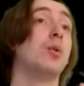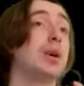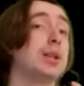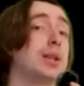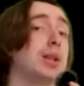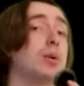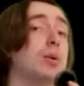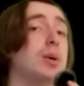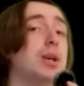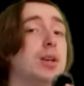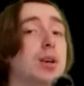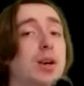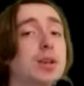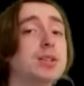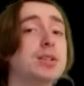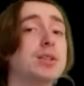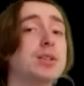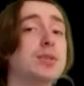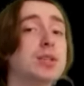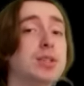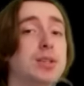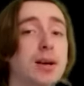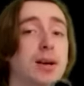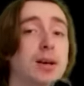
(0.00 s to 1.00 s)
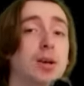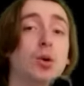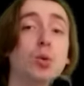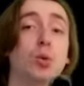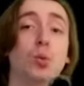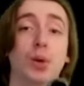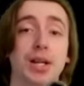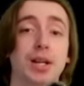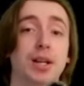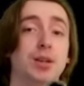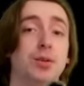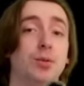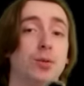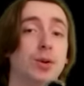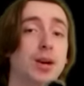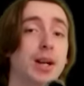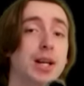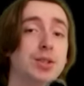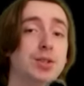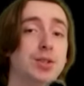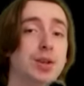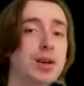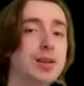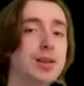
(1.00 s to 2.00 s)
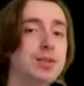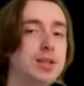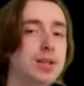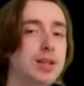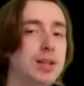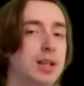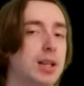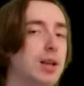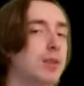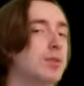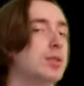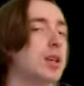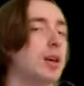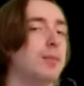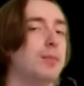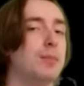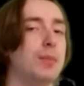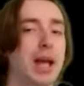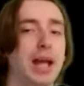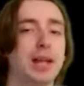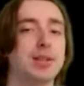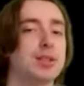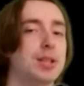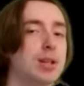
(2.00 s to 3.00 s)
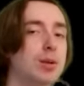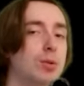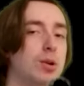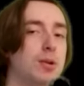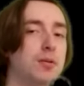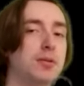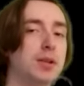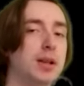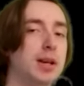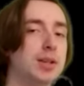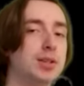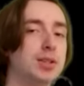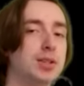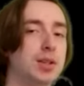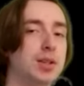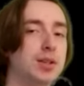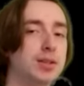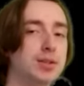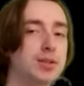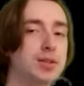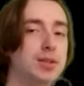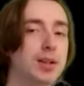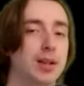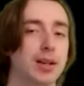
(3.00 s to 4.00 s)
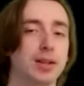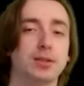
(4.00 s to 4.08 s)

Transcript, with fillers: While the recursive style Whitted ray tracing gives amazing reflections,